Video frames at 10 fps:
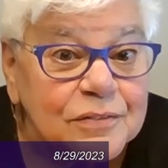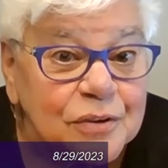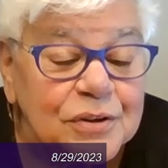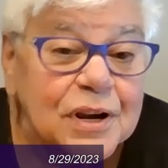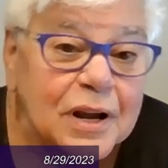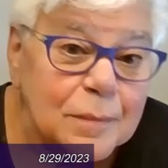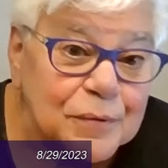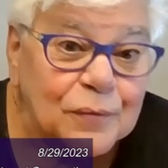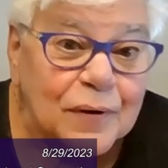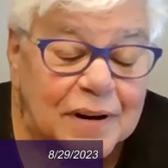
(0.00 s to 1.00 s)
So you cut
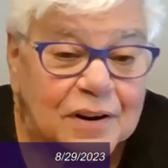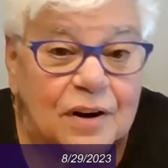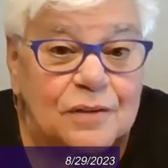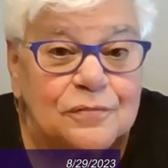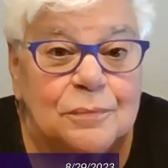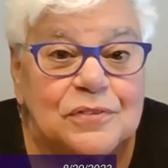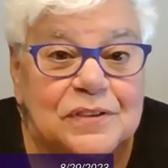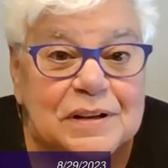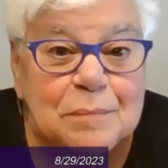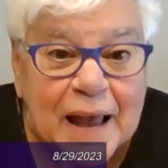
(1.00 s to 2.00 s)
up your credit card from
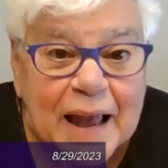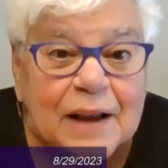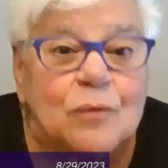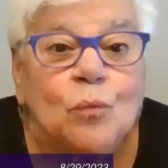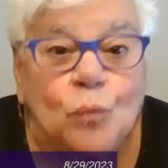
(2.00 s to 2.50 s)
Citibank.